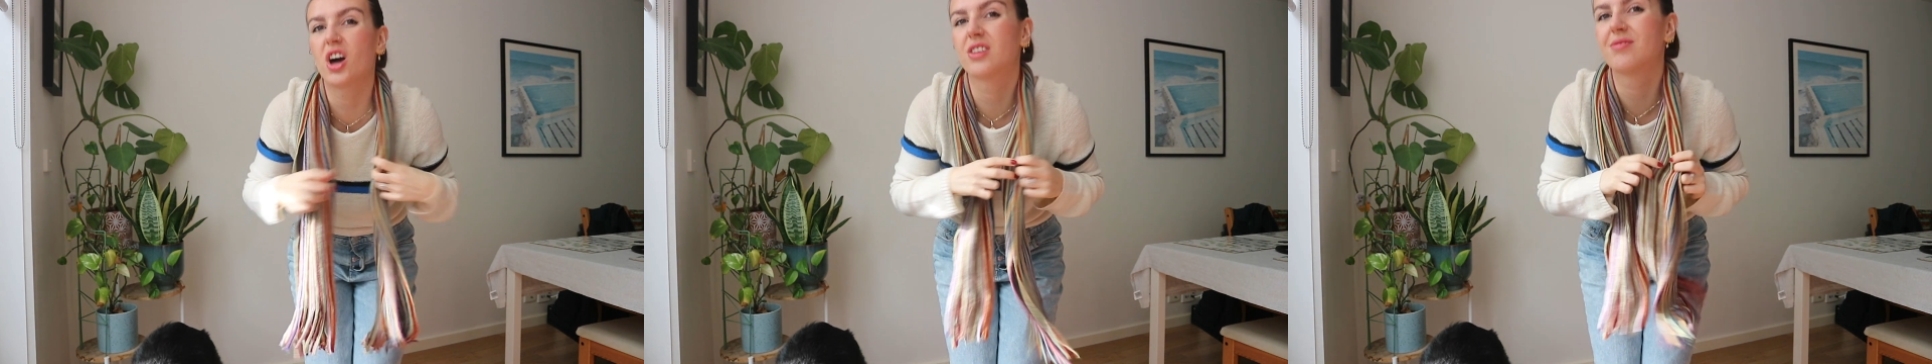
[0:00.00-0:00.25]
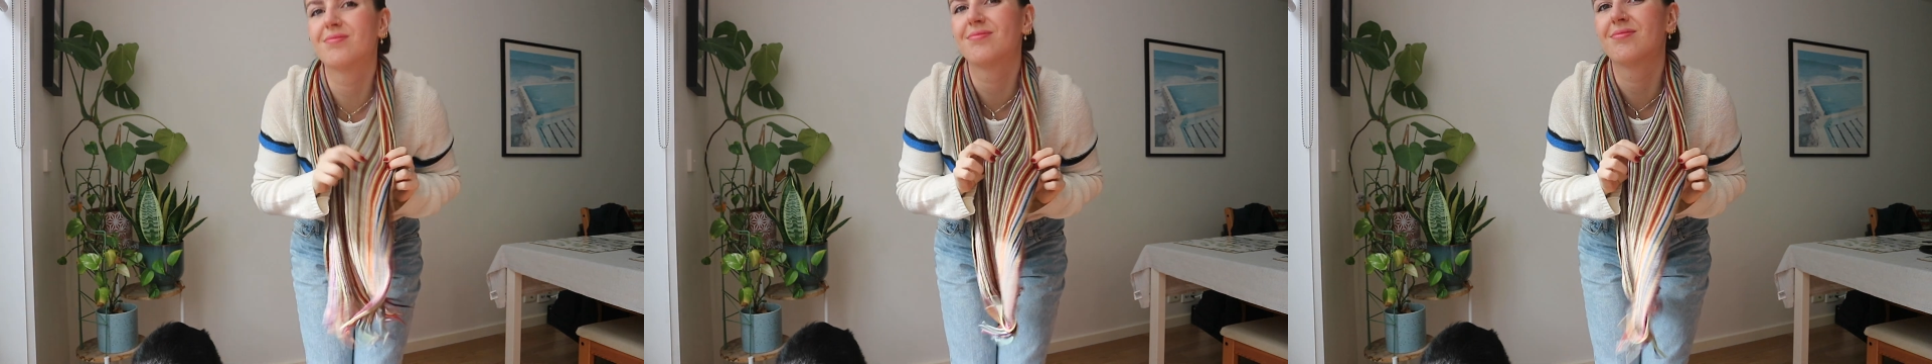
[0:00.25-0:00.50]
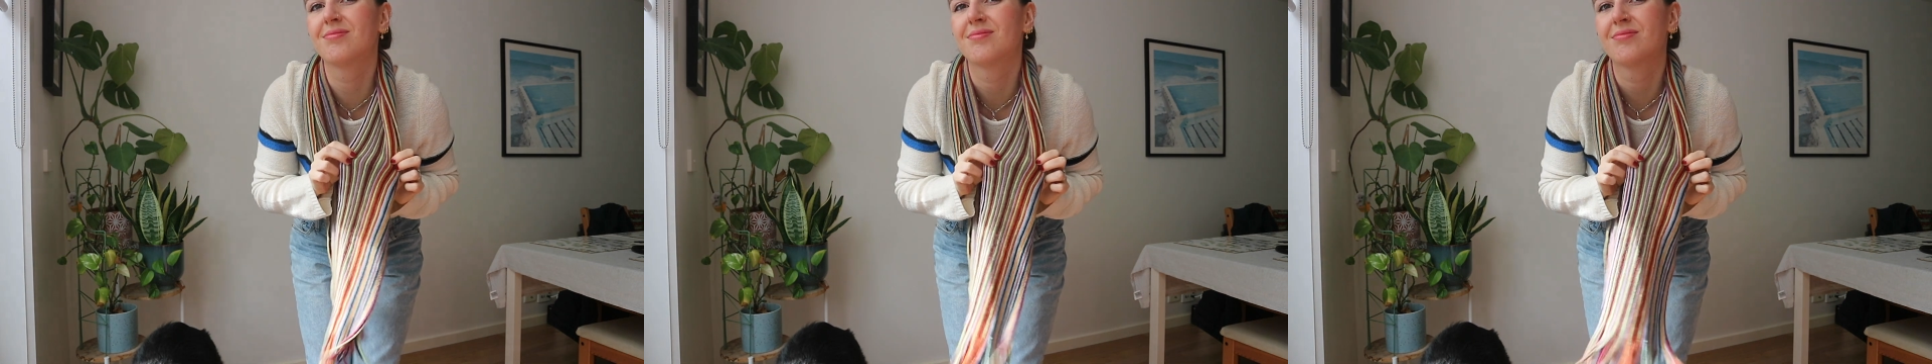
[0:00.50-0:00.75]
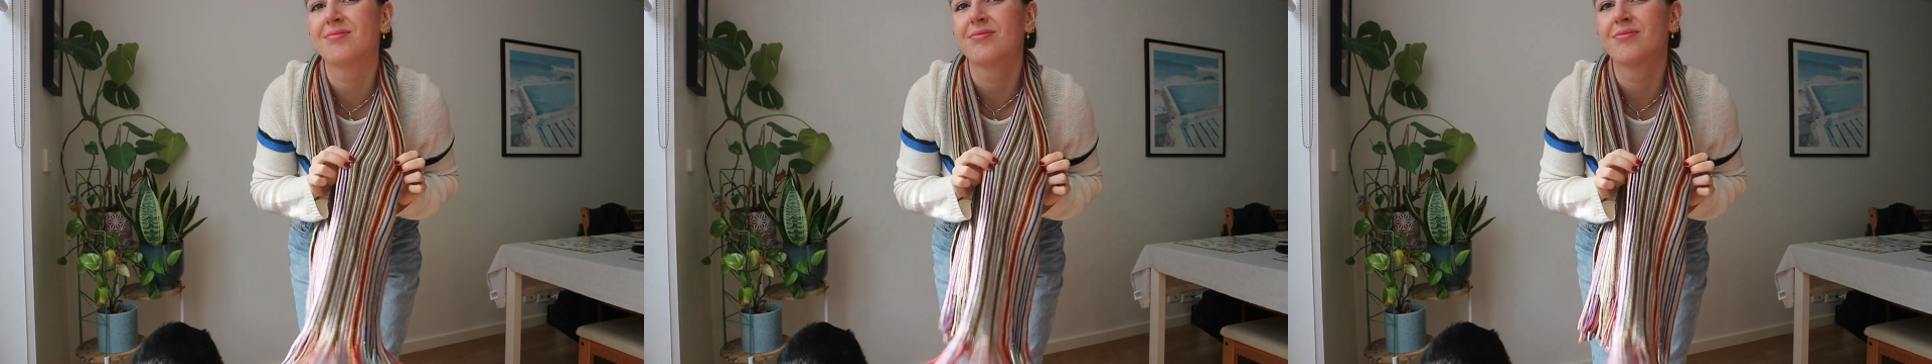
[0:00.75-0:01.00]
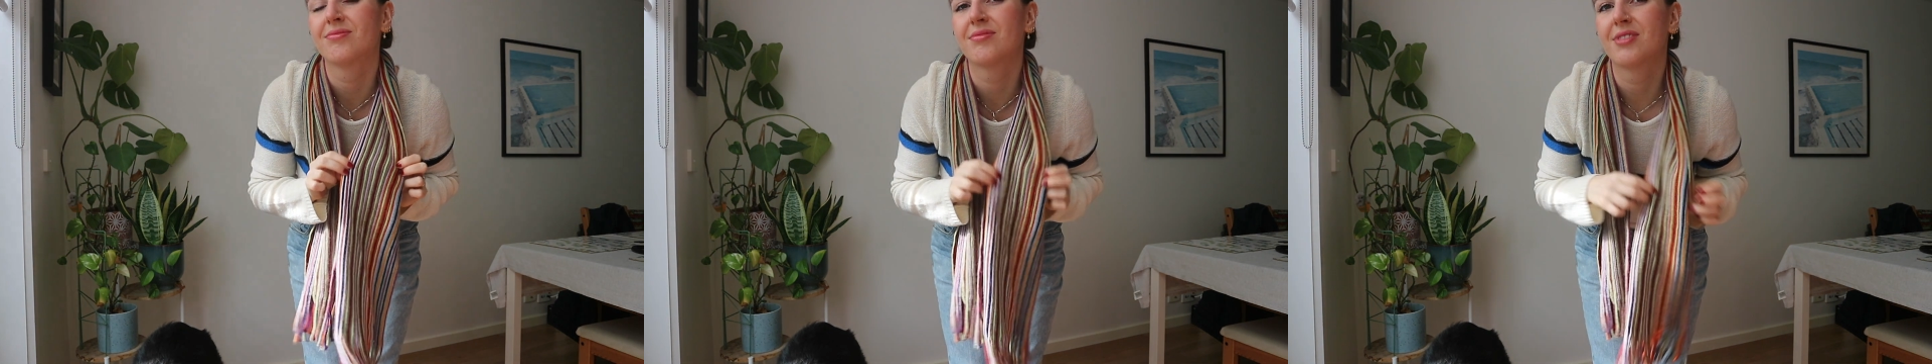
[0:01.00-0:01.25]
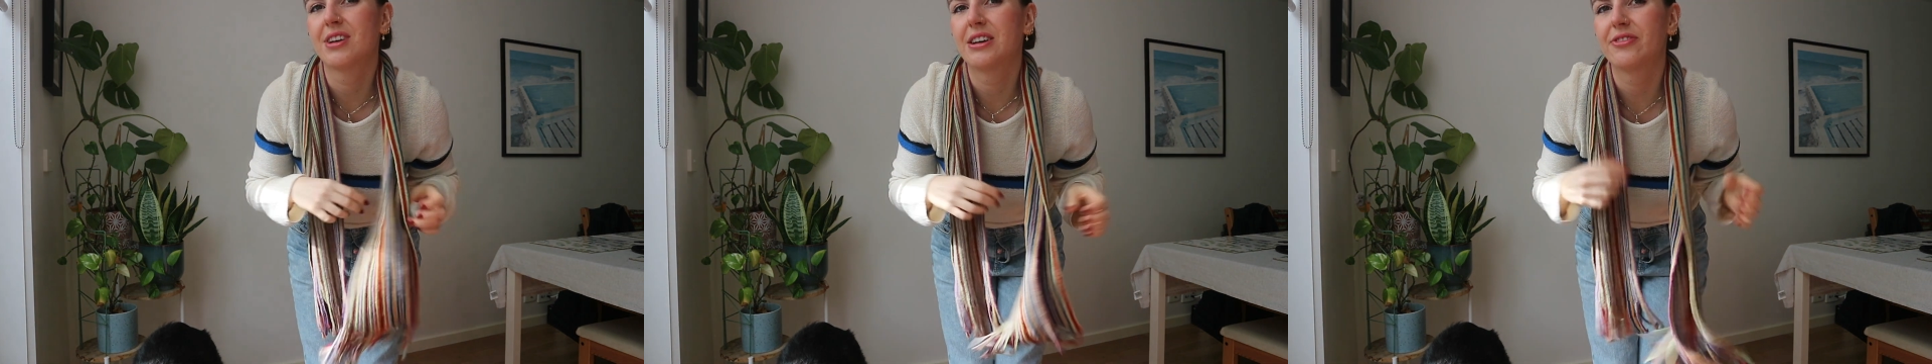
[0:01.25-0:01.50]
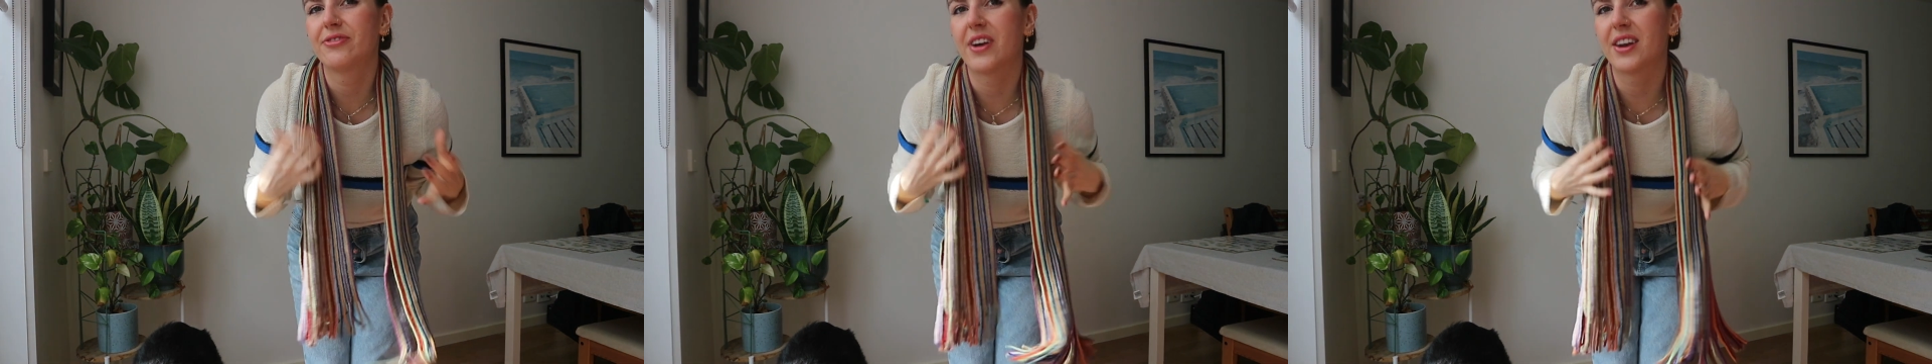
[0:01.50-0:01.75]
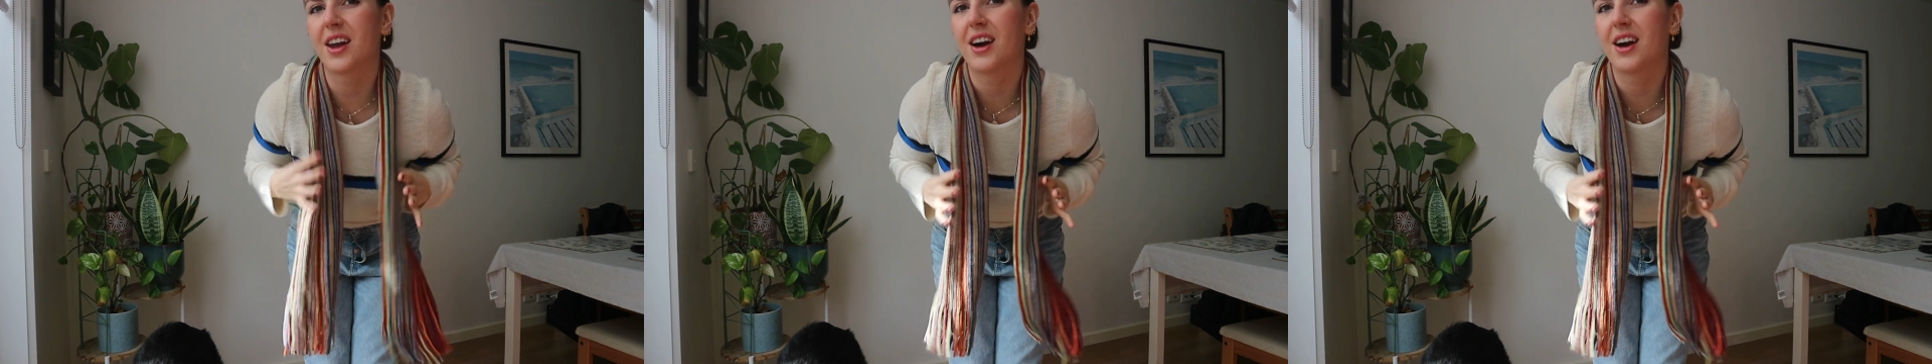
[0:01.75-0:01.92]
on fun